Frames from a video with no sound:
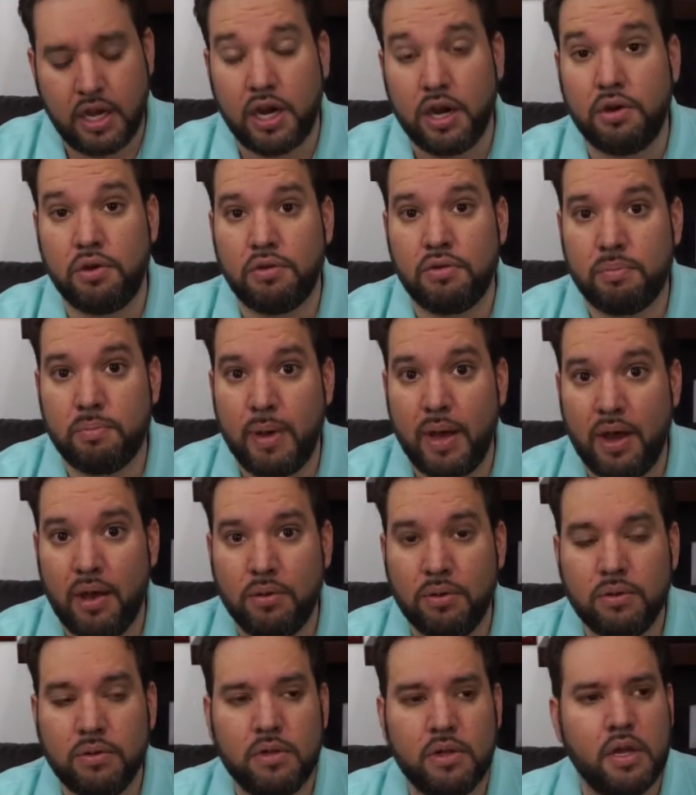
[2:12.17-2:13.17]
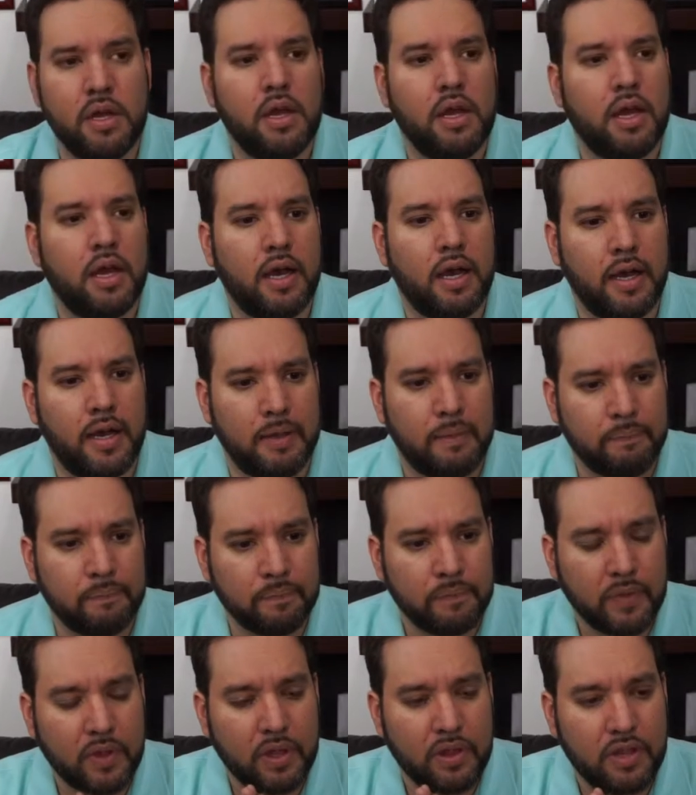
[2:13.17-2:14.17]
Earthbound,
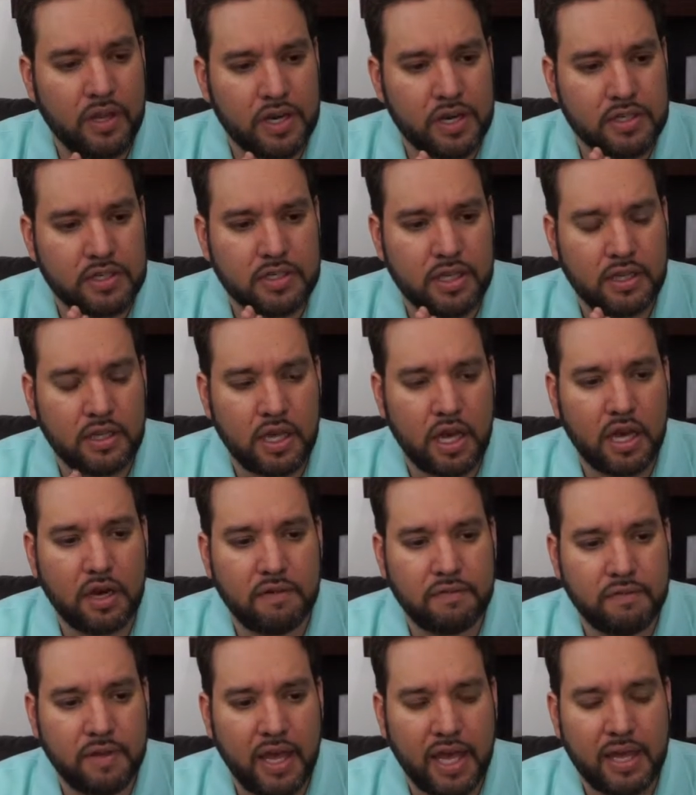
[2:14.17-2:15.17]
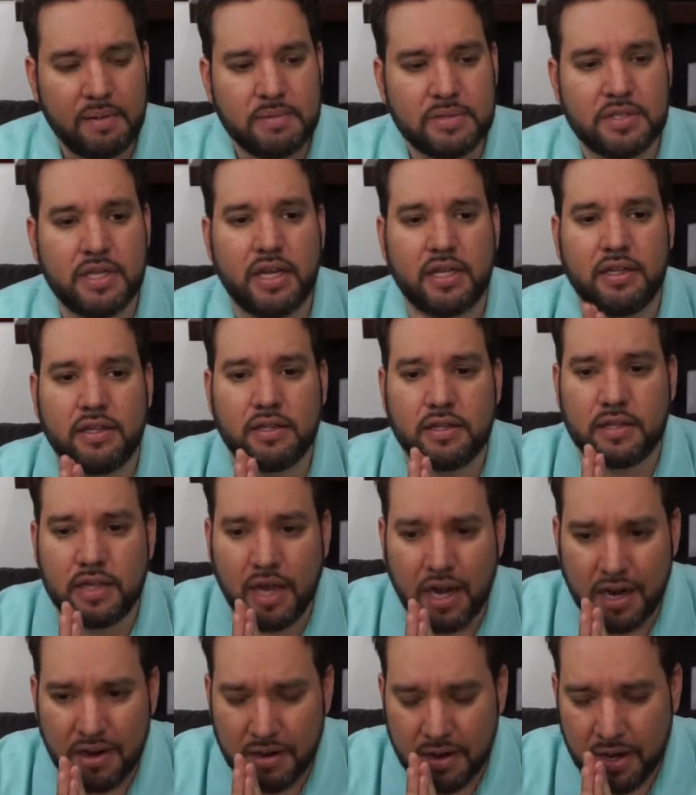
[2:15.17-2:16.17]
um, there is a lot of games that
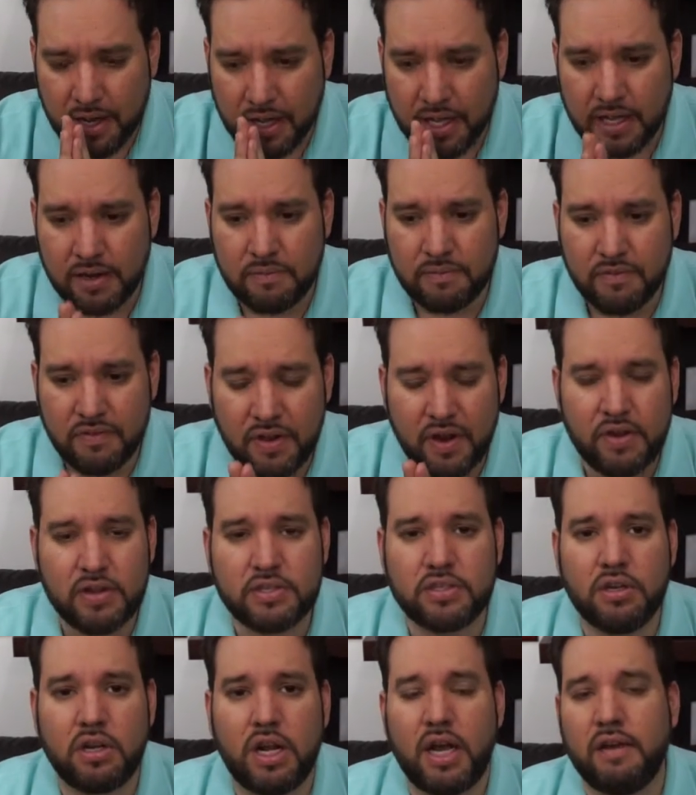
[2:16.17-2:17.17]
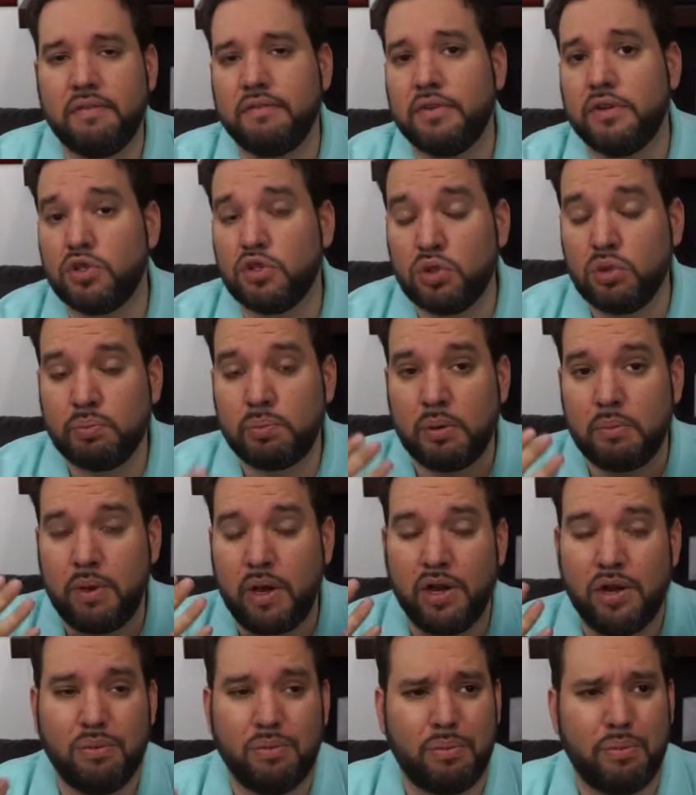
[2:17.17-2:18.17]
are again very sought after. Super
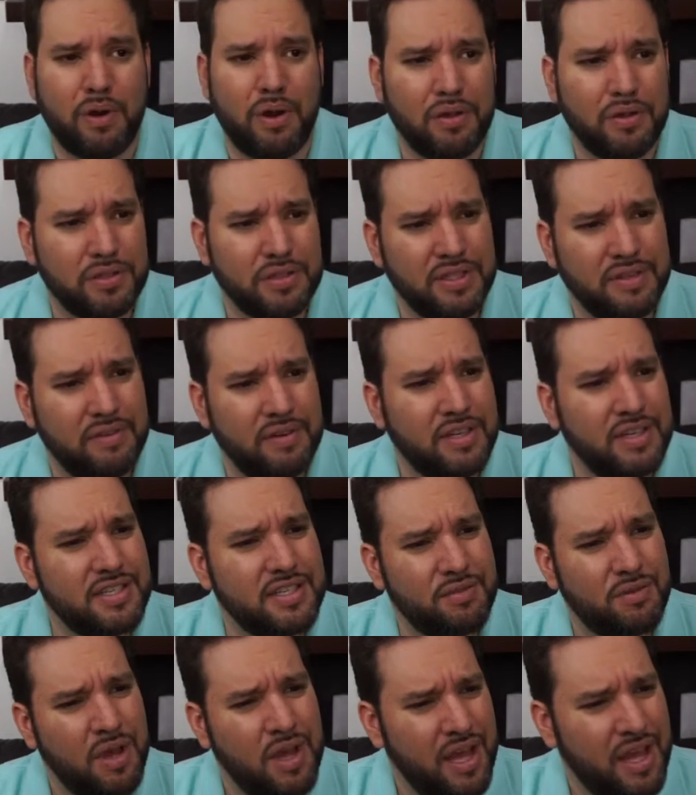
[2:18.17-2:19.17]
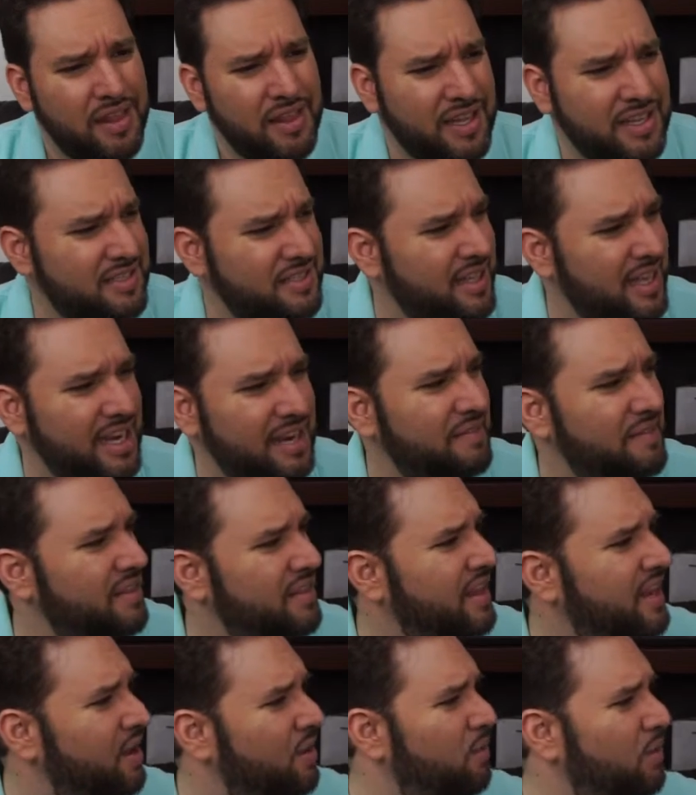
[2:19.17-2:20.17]
Mario Brothers, even this, that's not even
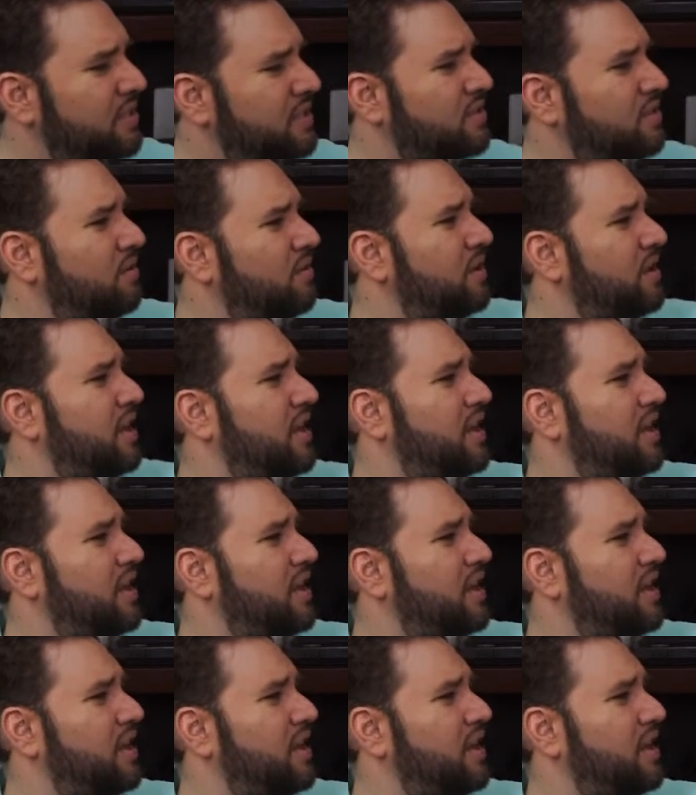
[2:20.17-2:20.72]
there, what's going